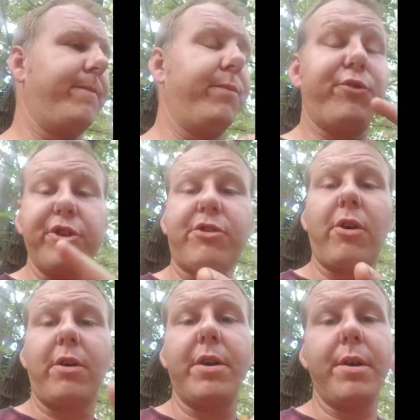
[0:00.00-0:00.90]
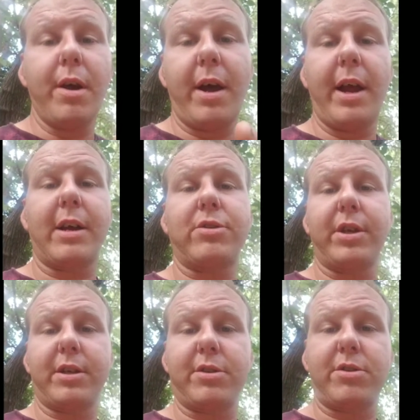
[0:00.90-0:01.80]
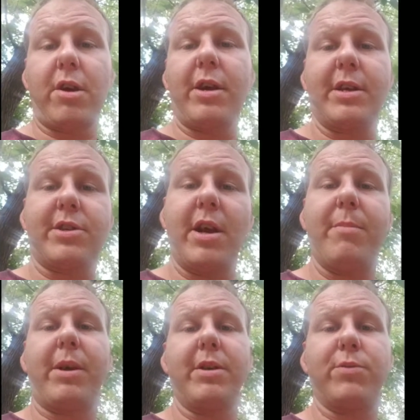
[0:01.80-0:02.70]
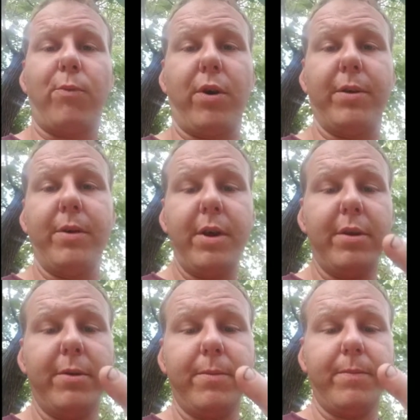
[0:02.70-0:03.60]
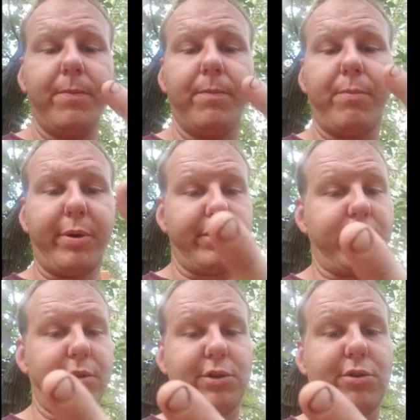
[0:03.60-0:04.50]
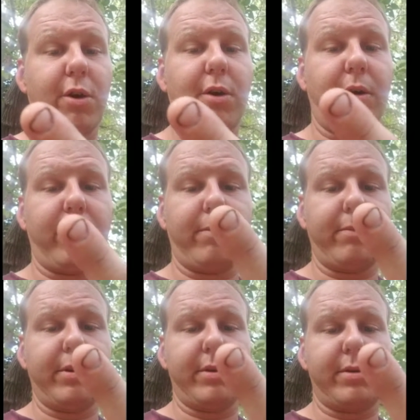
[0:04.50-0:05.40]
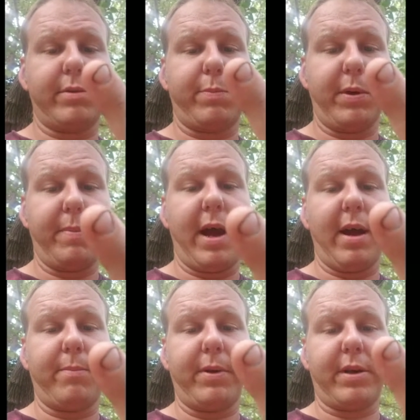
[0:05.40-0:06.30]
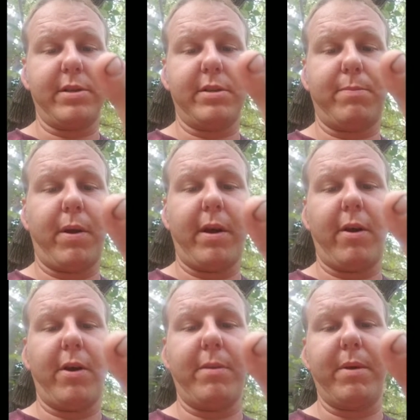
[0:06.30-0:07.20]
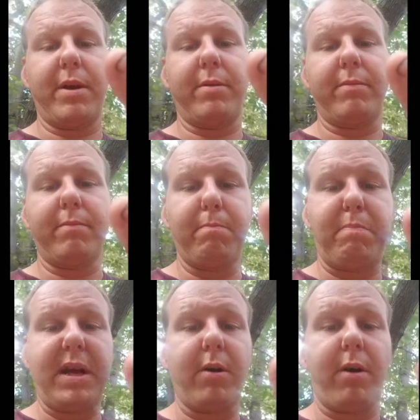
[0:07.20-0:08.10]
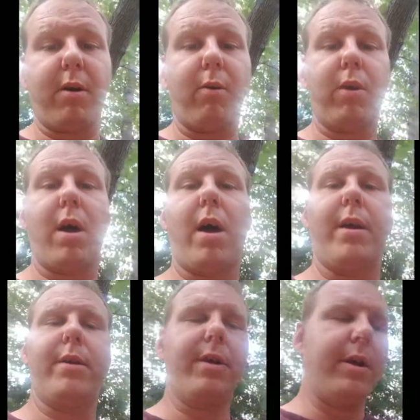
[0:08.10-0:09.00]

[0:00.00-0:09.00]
This car did not actually get to start yesterday because, one, pretty sure the starter was pretty bad because it had probably already been beat on a whole lot.